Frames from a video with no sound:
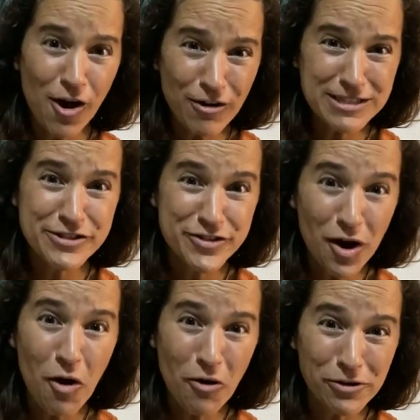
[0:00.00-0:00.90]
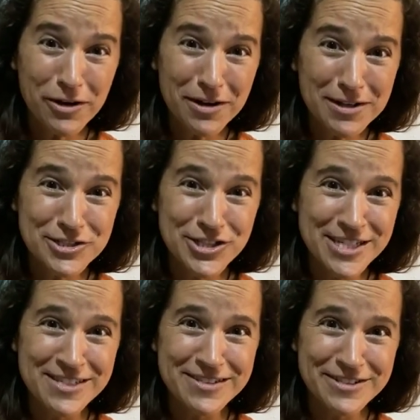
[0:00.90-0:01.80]
oh, it's so good,
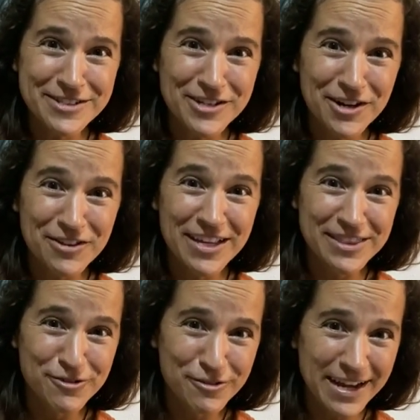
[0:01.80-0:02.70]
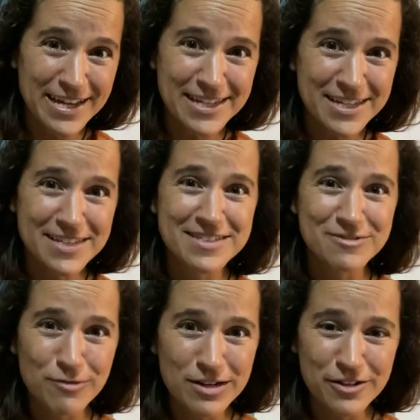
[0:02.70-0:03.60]
Jesus, you know, like the Reiki,
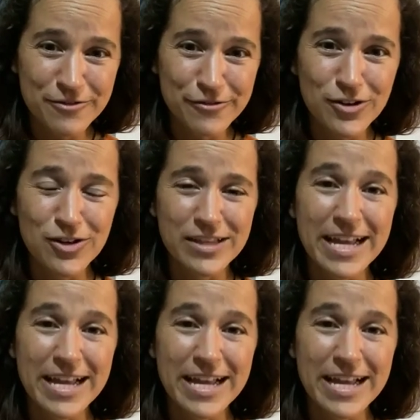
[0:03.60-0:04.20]
it's wonderful.